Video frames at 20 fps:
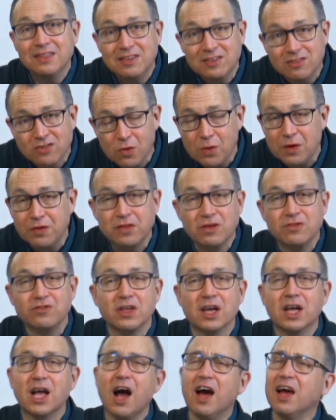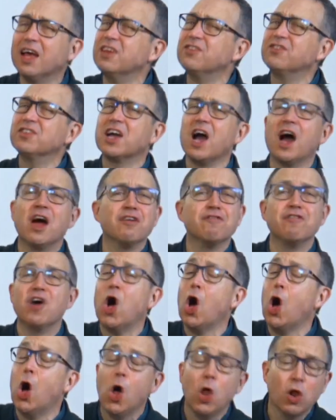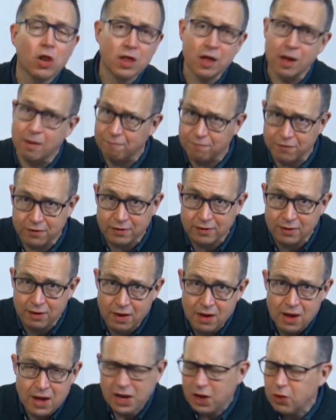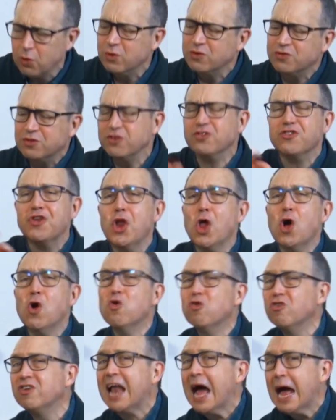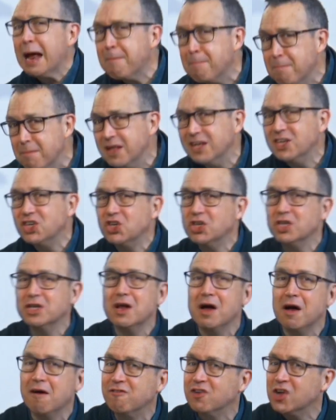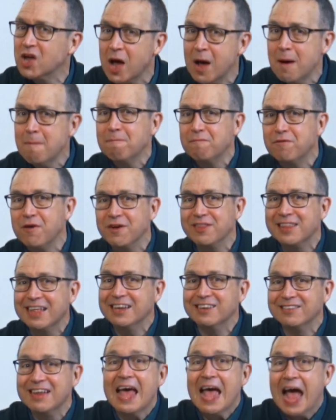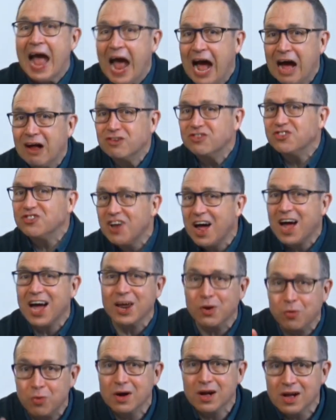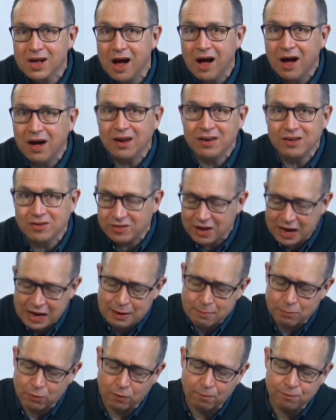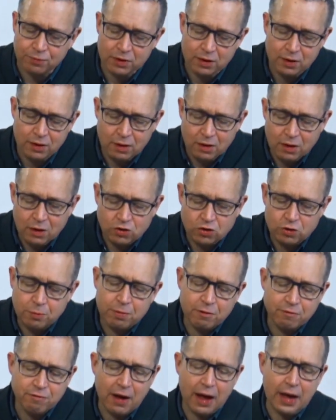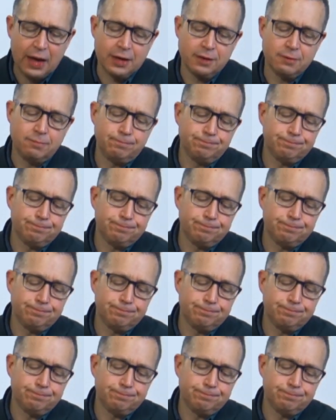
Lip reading: these Corinthians that God is the God of all comfort. In other words, there's no dimension of comfort that is outside what God is able to provide.